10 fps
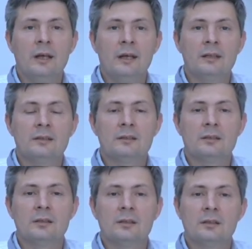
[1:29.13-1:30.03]
and
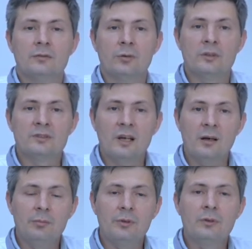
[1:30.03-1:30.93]
uh, for
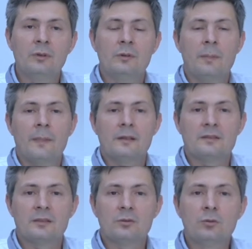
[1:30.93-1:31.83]
example,
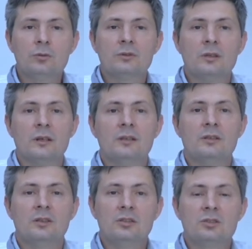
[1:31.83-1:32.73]
it's a good and
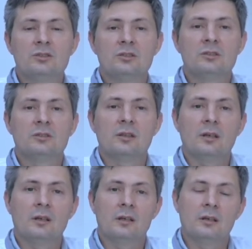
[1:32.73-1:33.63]
interesting
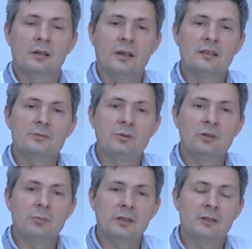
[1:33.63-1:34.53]
uh,
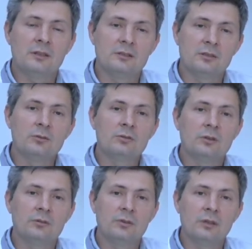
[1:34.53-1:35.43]
experiment. It's a
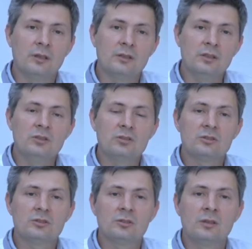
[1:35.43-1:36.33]
good and
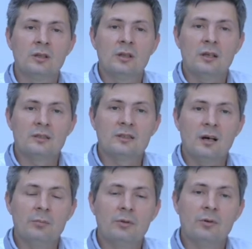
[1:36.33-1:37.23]
interesting
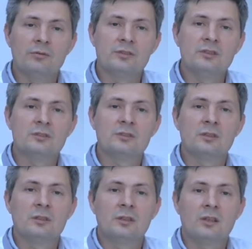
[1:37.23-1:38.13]
example of this
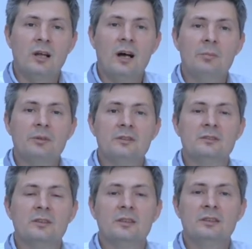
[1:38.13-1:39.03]
club.
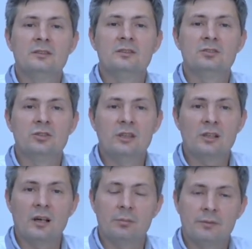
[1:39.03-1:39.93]
It's the EC3
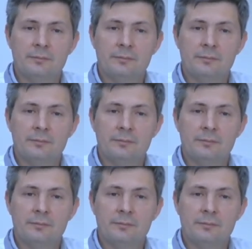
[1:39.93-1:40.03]
club.